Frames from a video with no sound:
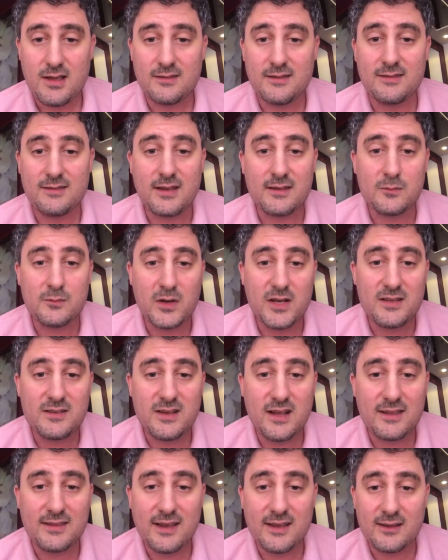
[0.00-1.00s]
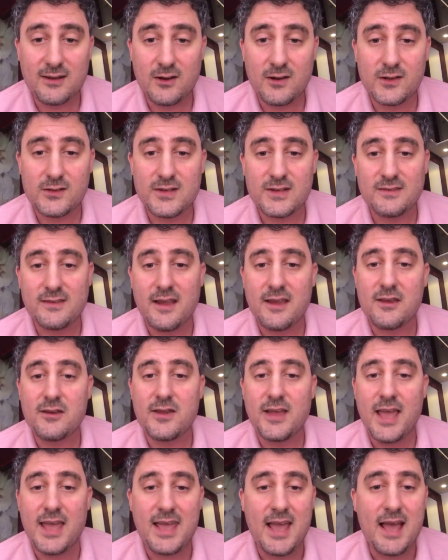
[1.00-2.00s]
These exponential technologies are
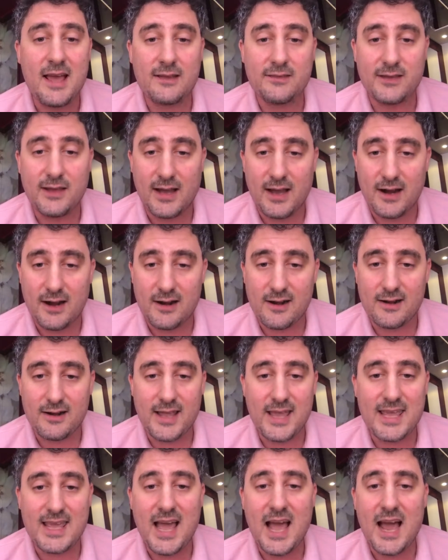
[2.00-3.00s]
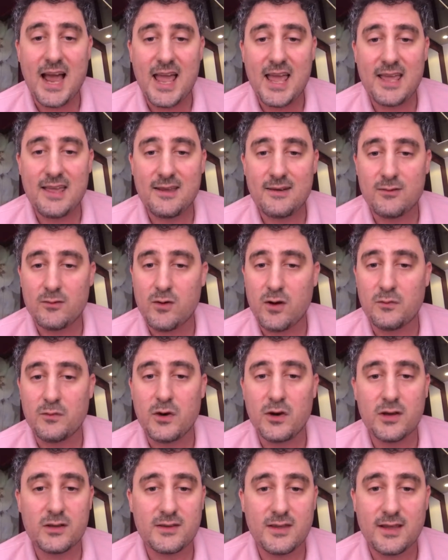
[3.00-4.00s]
AI,
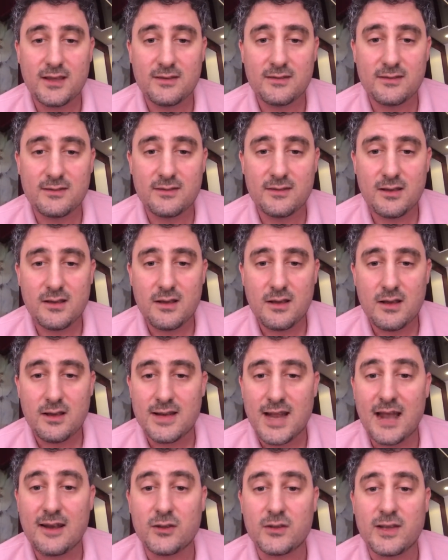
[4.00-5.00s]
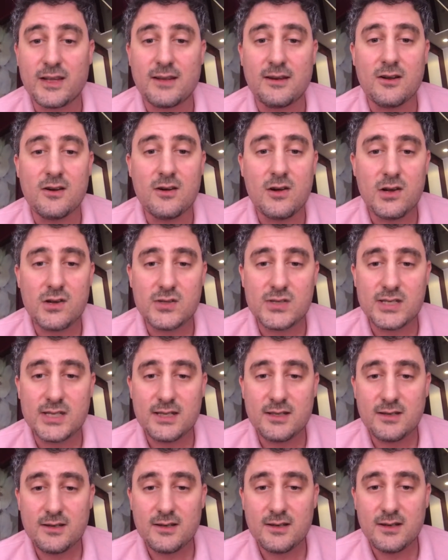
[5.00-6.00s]
robotics,
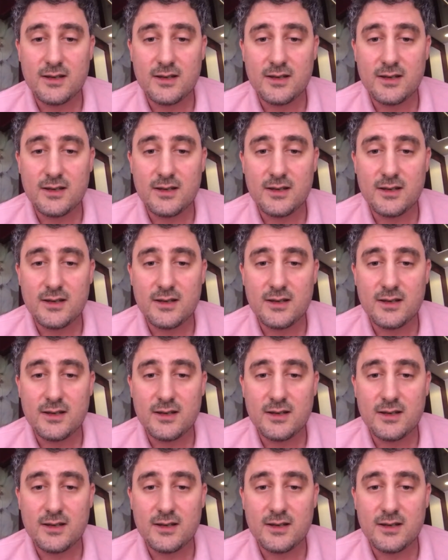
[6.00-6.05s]
nanotechnology,